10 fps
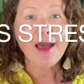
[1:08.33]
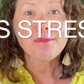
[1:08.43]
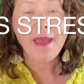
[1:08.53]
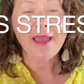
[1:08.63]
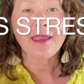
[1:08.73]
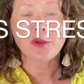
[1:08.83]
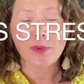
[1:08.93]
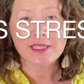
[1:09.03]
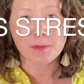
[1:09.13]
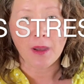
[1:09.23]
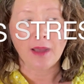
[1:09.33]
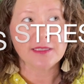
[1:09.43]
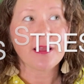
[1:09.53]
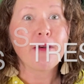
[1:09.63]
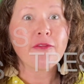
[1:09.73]
back in
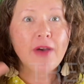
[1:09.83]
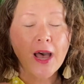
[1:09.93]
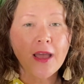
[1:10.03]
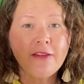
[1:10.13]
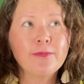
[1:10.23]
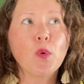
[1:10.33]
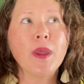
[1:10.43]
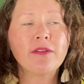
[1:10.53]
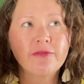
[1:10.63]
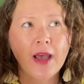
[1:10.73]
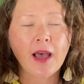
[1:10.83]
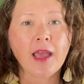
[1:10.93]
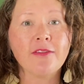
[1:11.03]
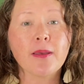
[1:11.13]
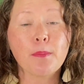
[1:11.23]
response
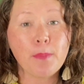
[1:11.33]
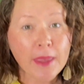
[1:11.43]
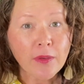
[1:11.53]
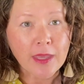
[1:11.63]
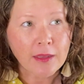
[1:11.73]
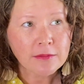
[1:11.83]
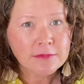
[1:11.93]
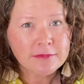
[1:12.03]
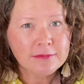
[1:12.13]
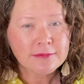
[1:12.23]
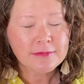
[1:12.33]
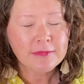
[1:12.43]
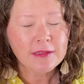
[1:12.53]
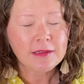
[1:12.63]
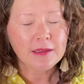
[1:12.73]
5.5 billion,
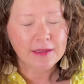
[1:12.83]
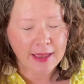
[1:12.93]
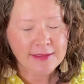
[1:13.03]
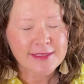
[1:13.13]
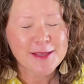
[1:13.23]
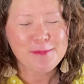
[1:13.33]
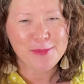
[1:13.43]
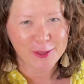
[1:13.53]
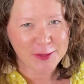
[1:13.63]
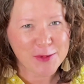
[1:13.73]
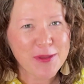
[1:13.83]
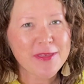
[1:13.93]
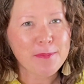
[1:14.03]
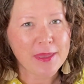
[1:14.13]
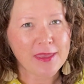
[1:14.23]
yes, billion with
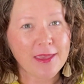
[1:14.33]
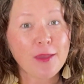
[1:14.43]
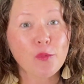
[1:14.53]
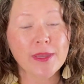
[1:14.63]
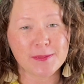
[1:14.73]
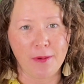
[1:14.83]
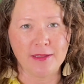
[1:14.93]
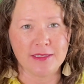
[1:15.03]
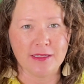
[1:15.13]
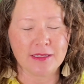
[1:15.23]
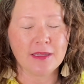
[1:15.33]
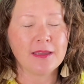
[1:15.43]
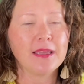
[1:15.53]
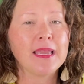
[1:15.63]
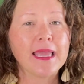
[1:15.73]
a B, responses.
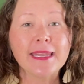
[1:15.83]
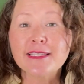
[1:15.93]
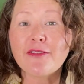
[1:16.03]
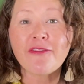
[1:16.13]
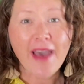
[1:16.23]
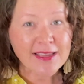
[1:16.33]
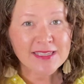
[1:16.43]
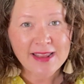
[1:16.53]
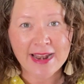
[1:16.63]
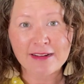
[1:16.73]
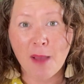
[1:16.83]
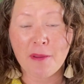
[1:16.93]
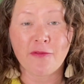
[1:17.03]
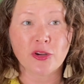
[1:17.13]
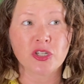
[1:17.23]
It is a fascinating
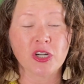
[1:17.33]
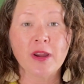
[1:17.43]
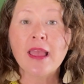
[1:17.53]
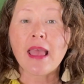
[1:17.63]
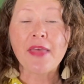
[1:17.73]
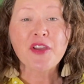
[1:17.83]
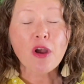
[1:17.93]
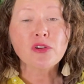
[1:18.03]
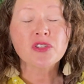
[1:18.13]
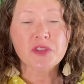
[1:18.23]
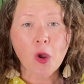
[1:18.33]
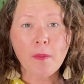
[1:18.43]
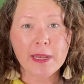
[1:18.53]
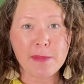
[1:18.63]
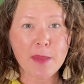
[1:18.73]
topic for sure, and there are so
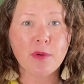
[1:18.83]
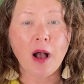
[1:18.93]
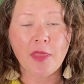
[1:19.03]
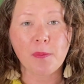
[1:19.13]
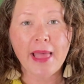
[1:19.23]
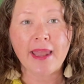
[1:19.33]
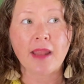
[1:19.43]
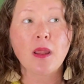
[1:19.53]
many people on the planet